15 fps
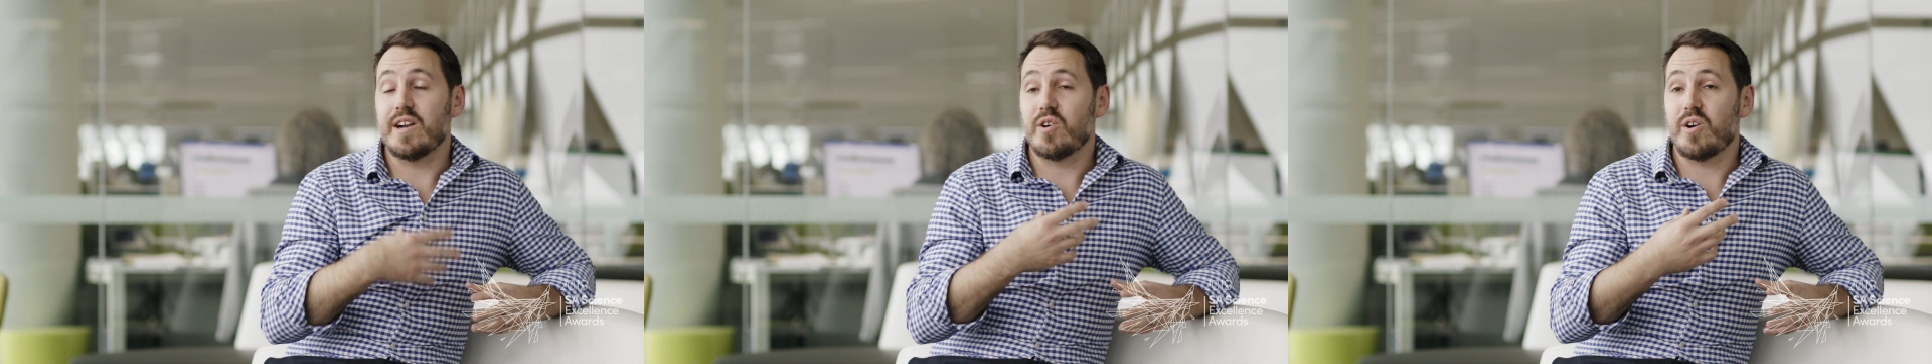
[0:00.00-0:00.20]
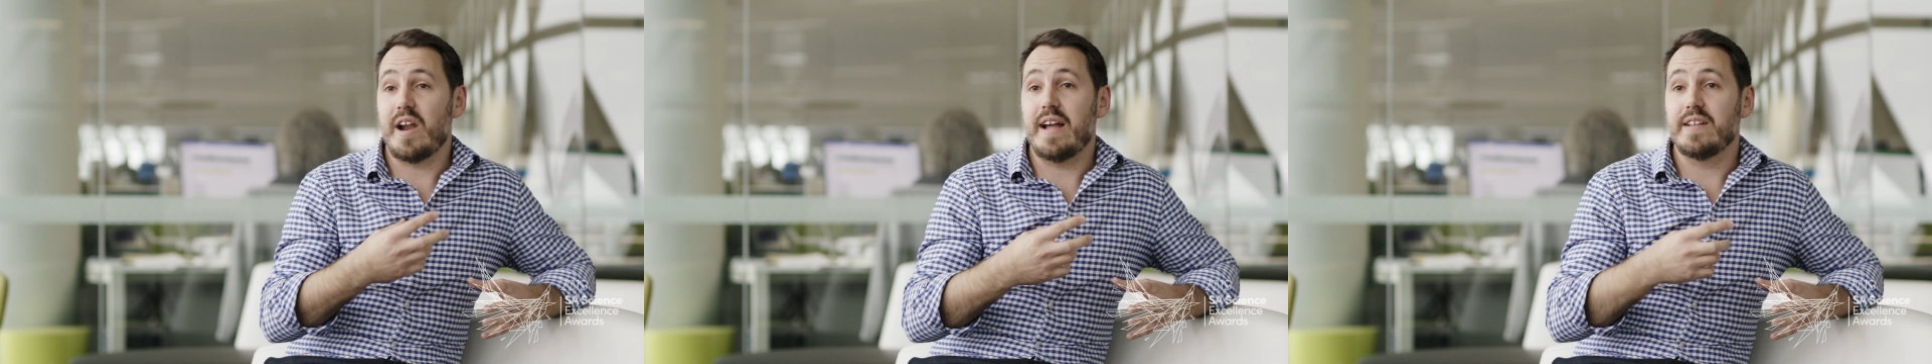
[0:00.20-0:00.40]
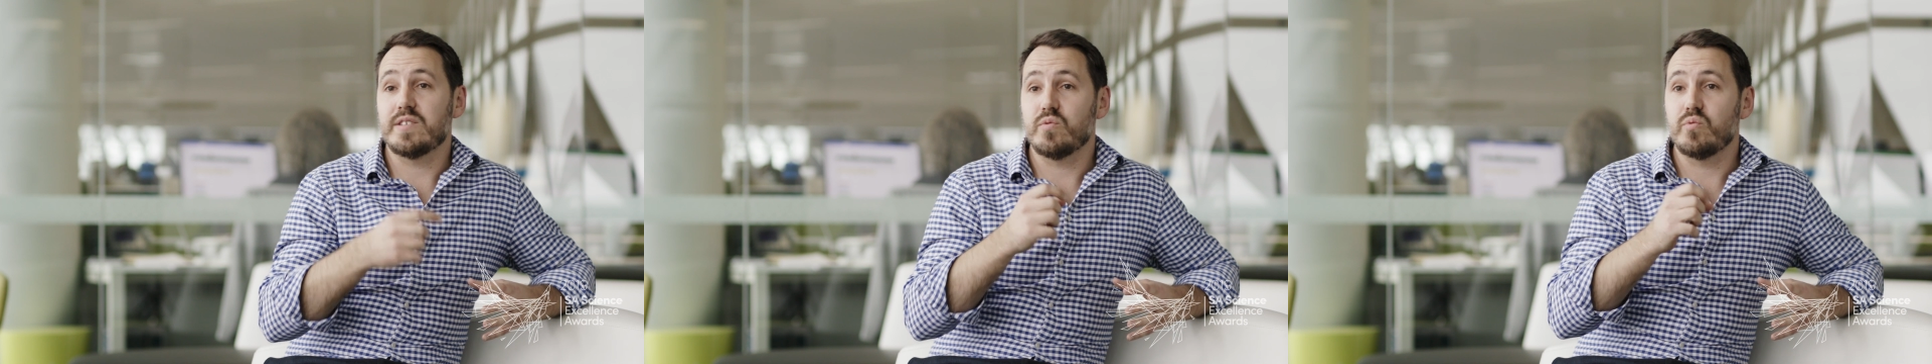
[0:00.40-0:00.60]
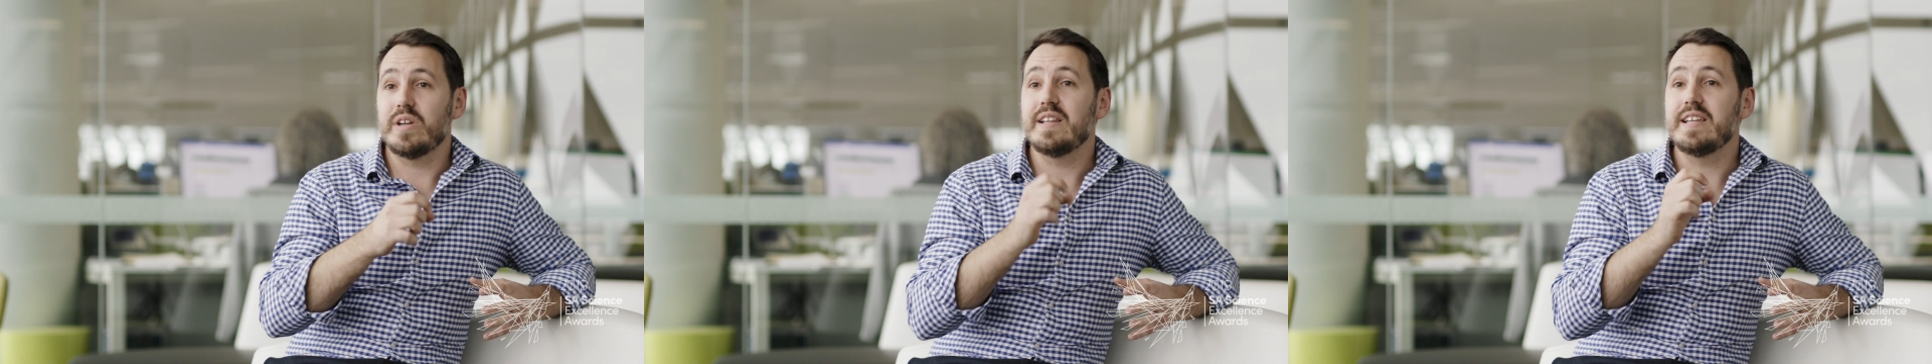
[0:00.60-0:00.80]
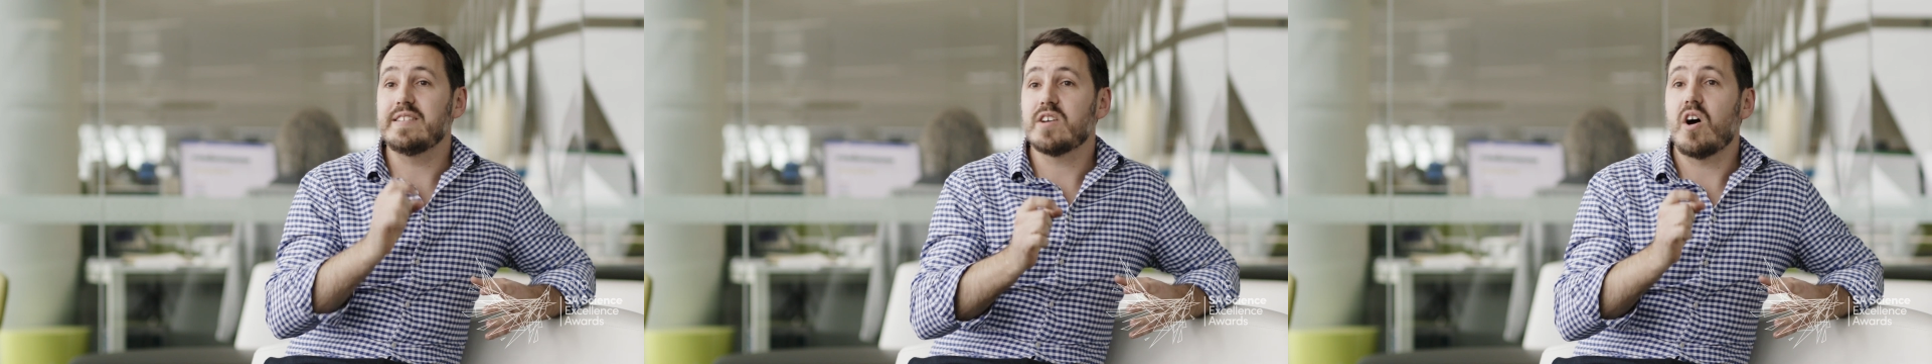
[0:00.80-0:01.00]
creates a
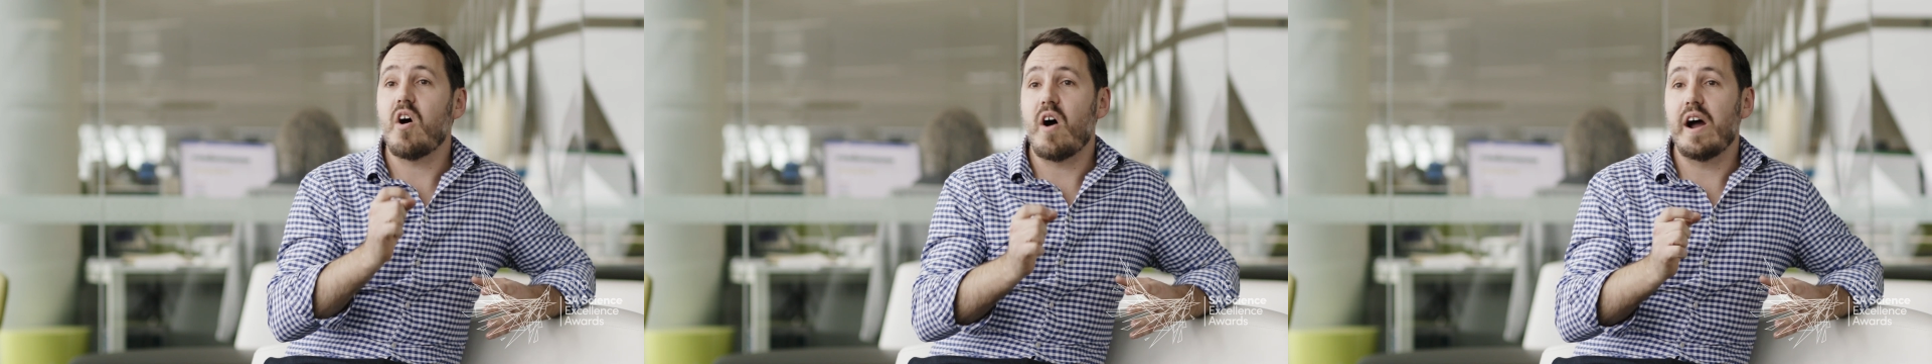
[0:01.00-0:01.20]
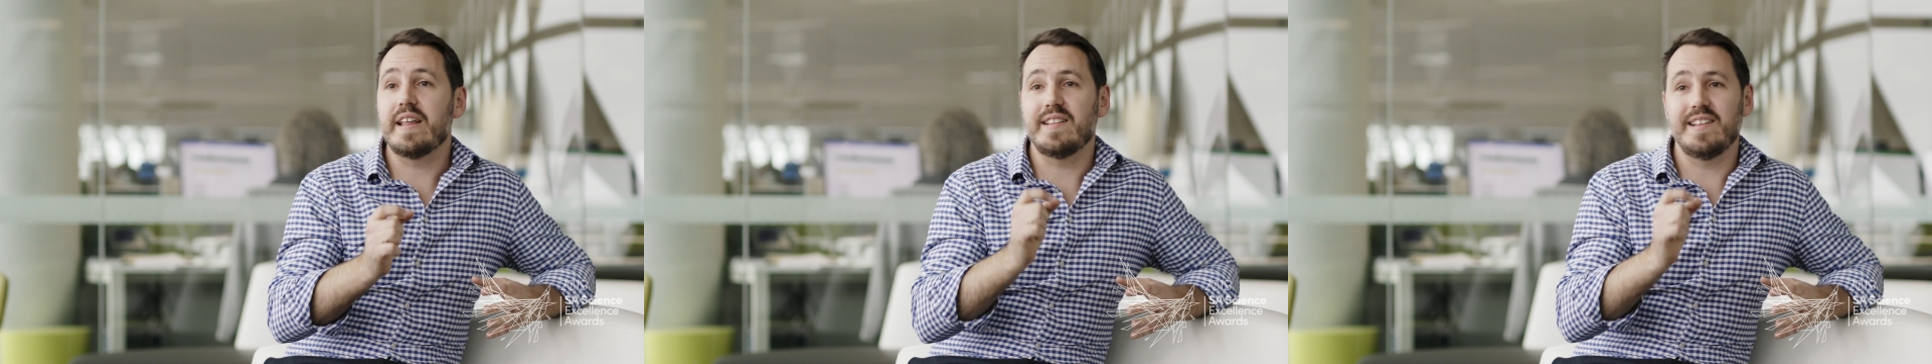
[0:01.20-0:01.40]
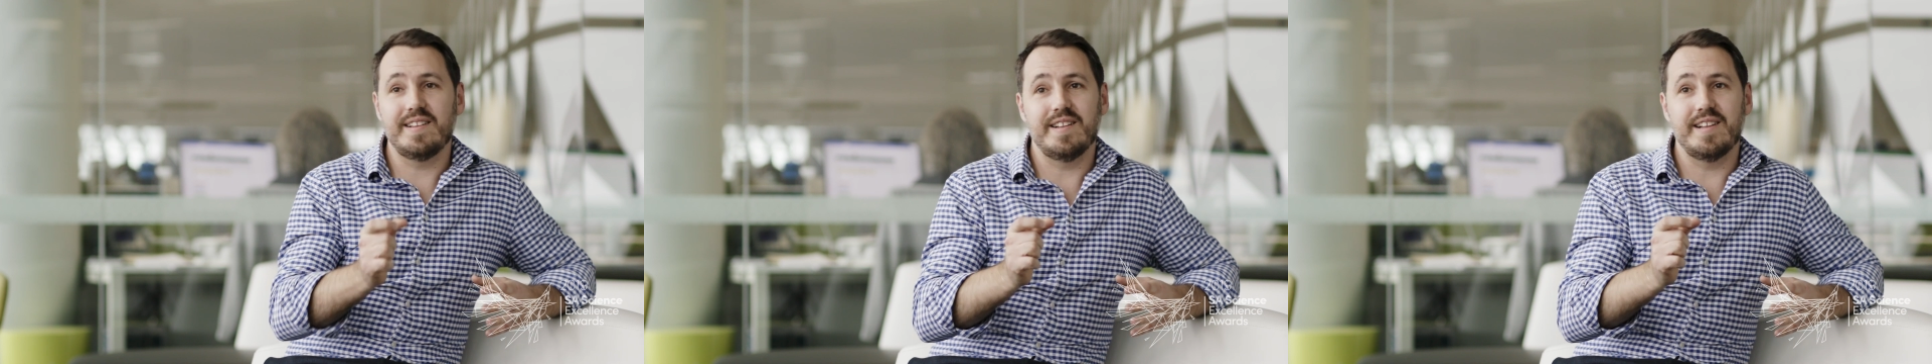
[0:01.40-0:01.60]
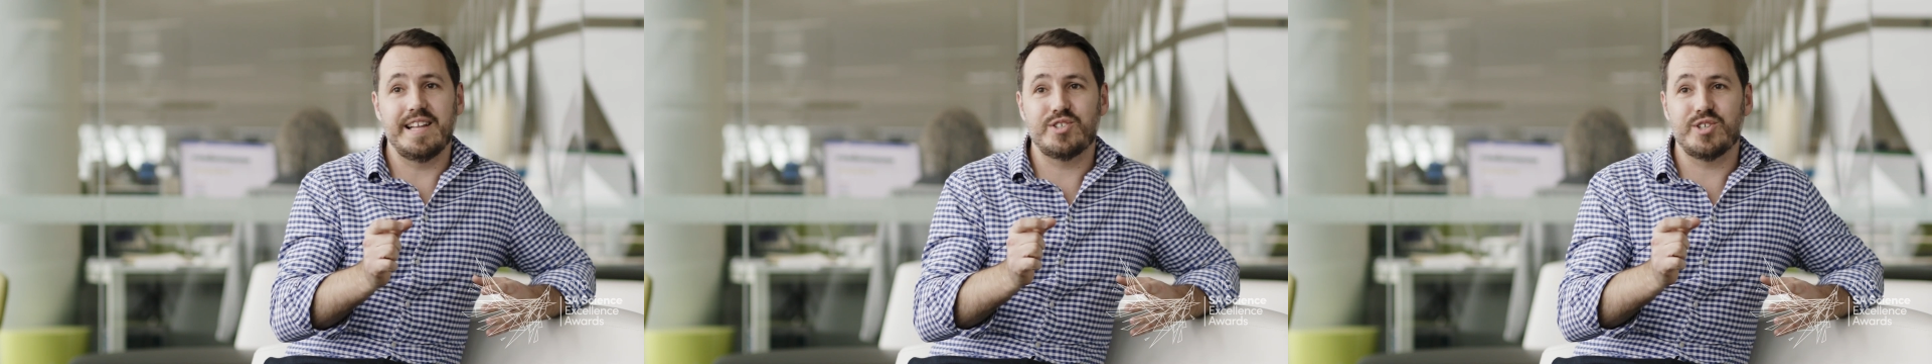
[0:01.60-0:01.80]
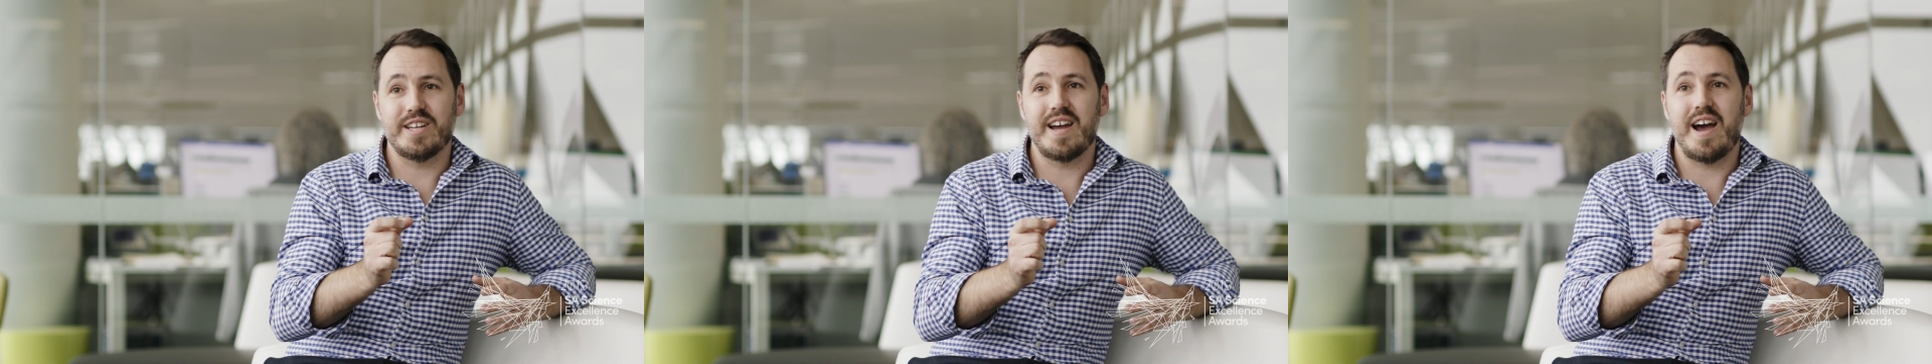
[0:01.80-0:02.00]
really tiny little
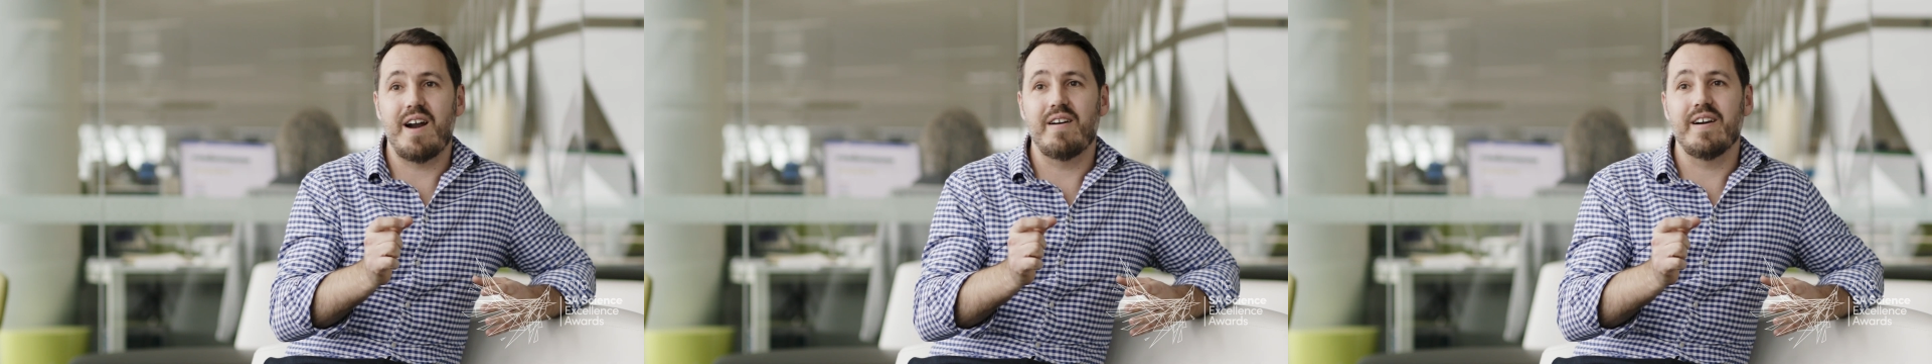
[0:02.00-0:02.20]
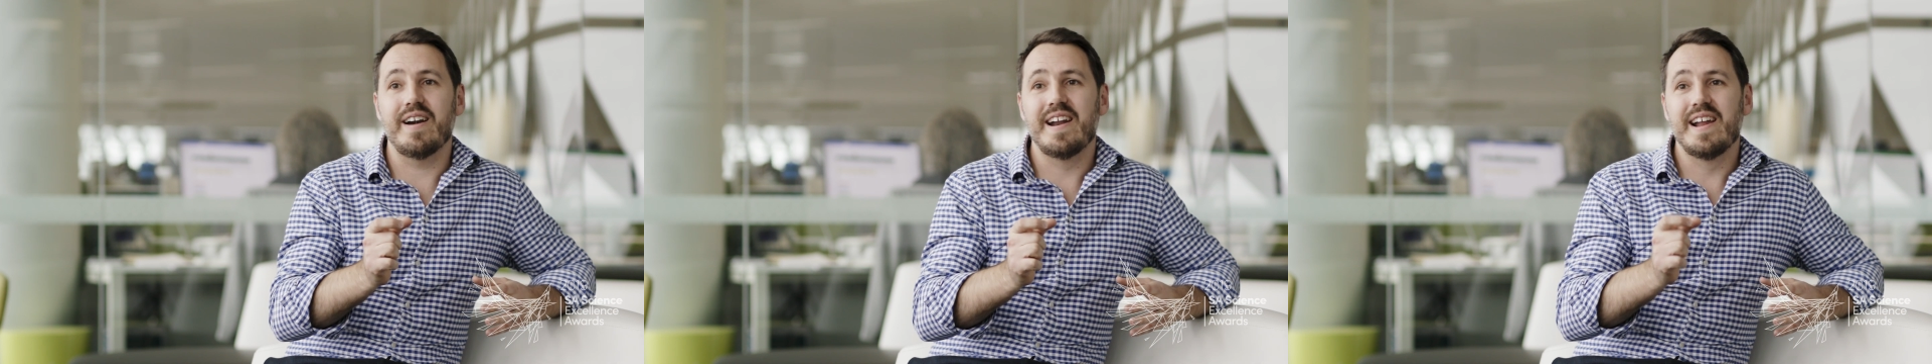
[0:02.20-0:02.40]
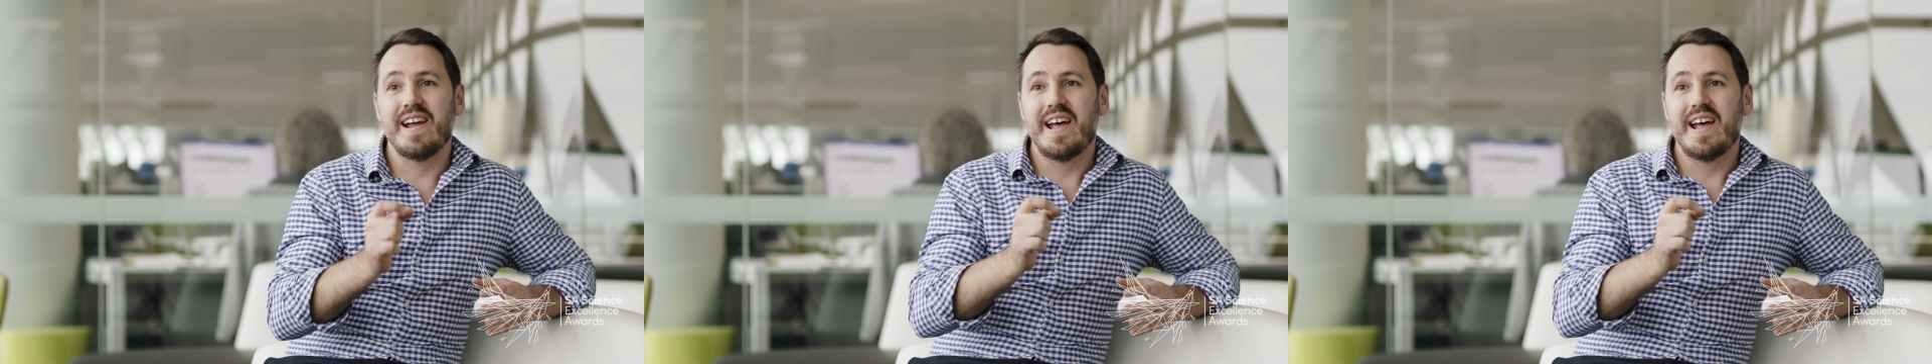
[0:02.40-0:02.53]
electric current